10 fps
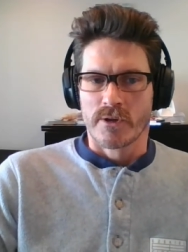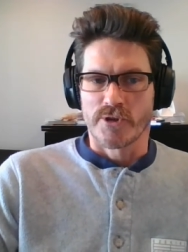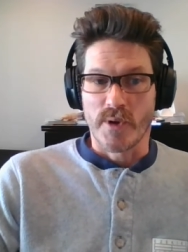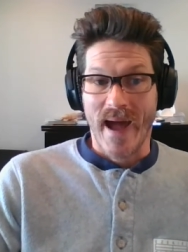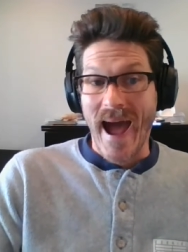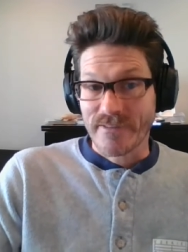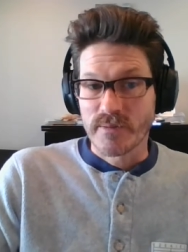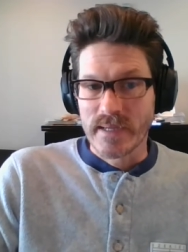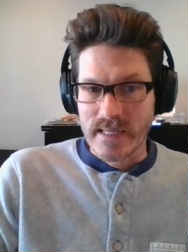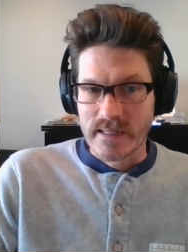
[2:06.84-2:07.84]
So you have to
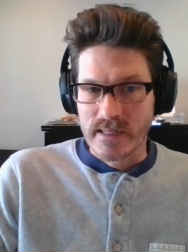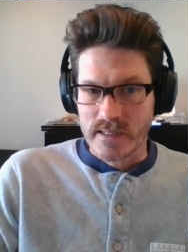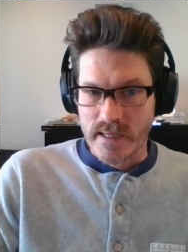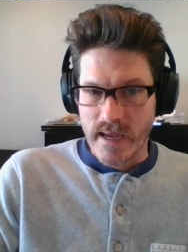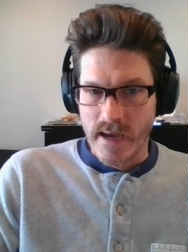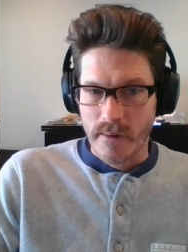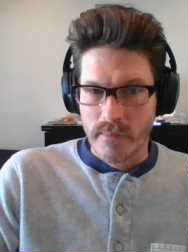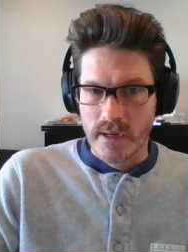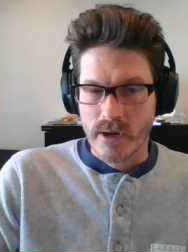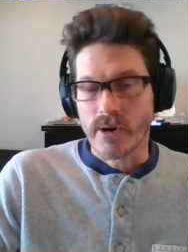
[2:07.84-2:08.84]
begin the
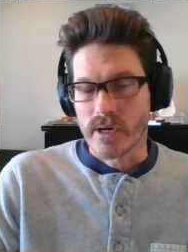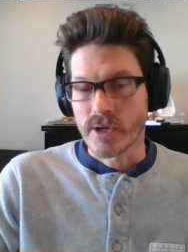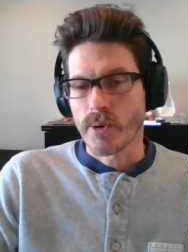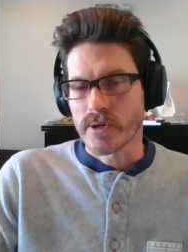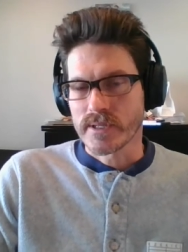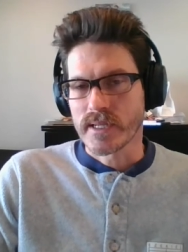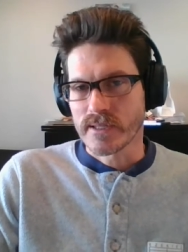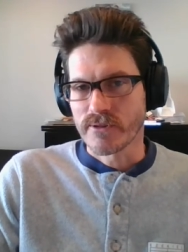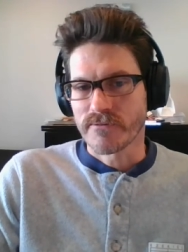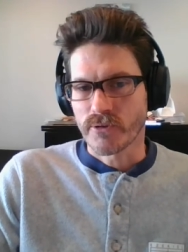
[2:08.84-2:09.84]
exam, or in order to
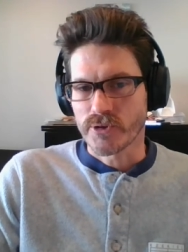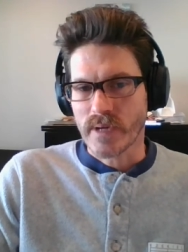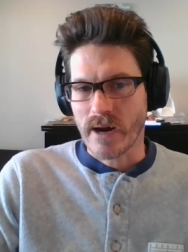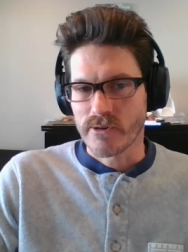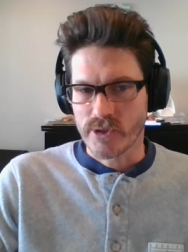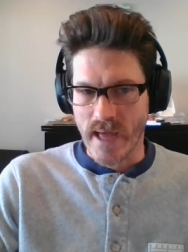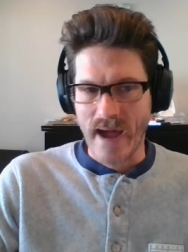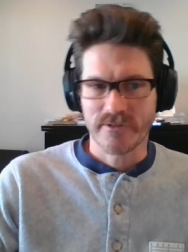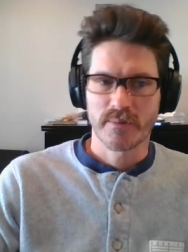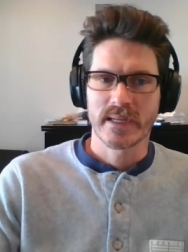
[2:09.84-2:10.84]
get your full two hours, you'll
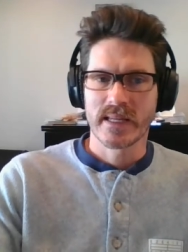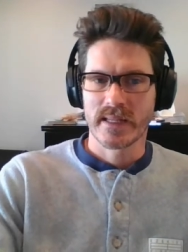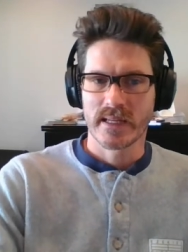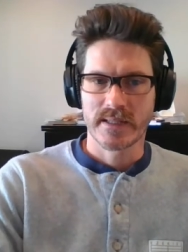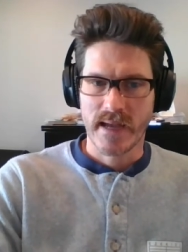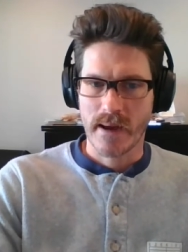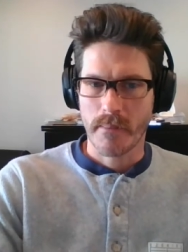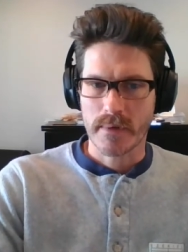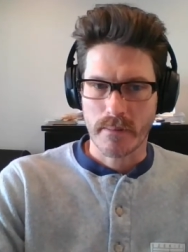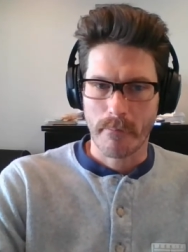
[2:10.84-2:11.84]
have to begin the
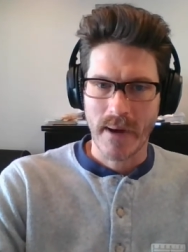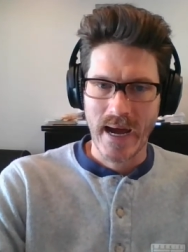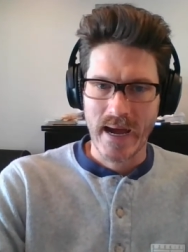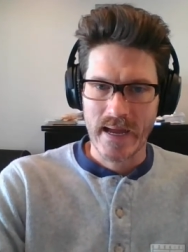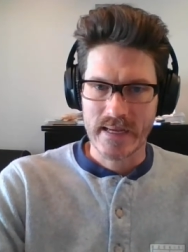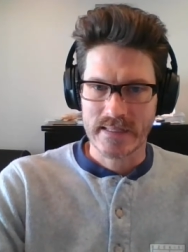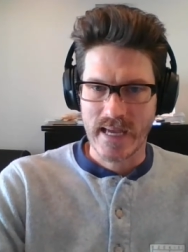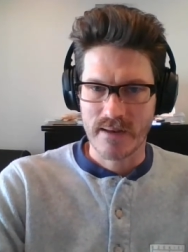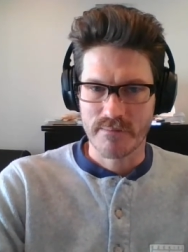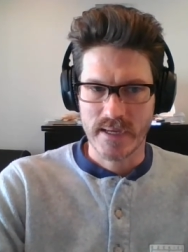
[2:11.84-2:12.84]
exam by
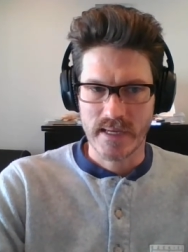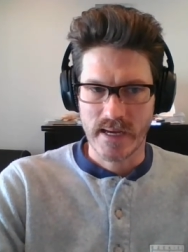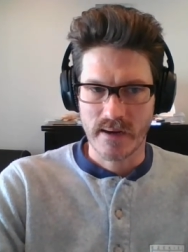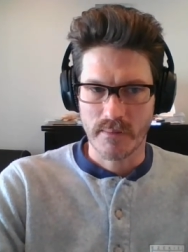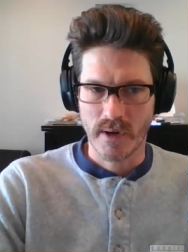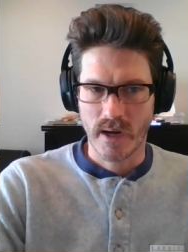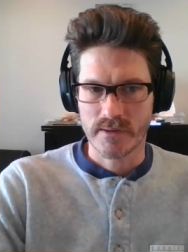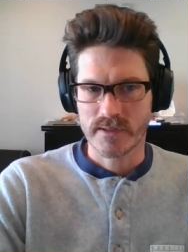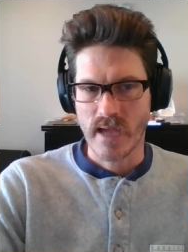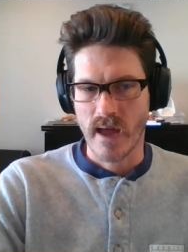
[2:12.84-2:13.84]
10 p.m.
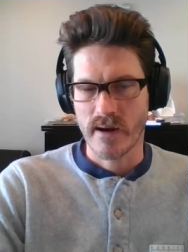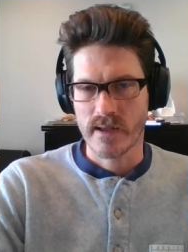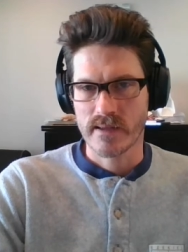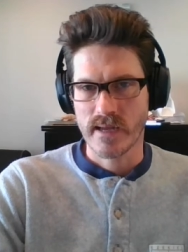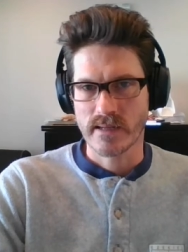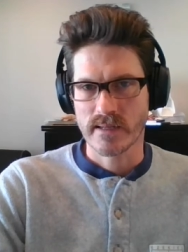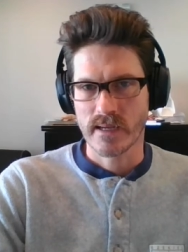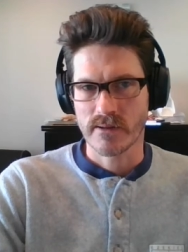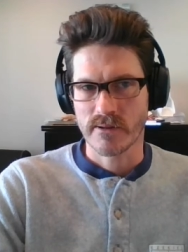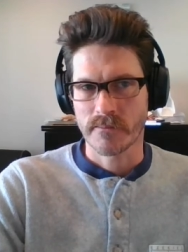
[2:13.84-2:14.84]
on Saturday, the 18th.